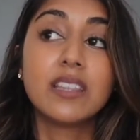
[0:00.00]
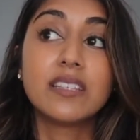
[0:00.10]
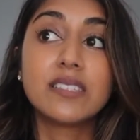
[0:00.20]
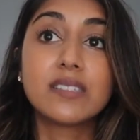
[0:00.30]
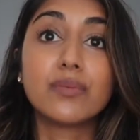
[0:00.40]

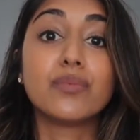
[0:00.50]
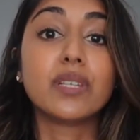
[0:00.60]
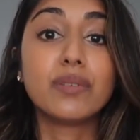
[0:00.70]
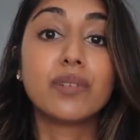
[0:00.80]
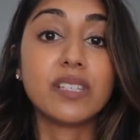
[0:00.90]
this is a
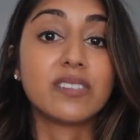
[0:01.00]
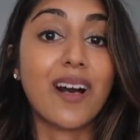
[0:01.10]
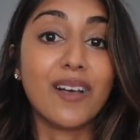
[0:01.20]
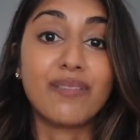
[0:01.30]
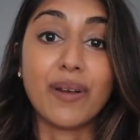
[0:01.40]
really, really
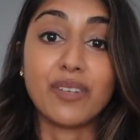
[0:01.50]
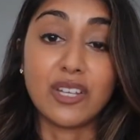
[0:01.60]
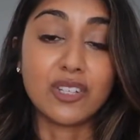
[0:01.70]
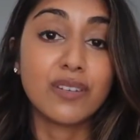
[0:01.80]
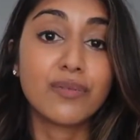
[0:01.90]
solid
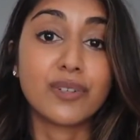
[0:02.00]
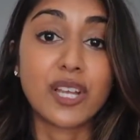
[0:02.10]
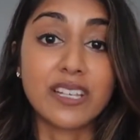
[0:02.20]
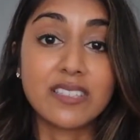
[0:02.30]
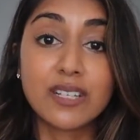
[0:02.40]
foundation for
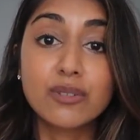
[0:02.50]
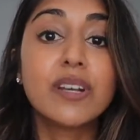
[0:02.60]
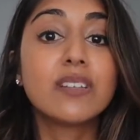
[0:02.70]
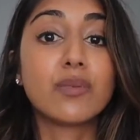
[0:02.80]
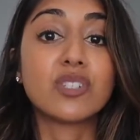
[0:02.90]
chest x-rays,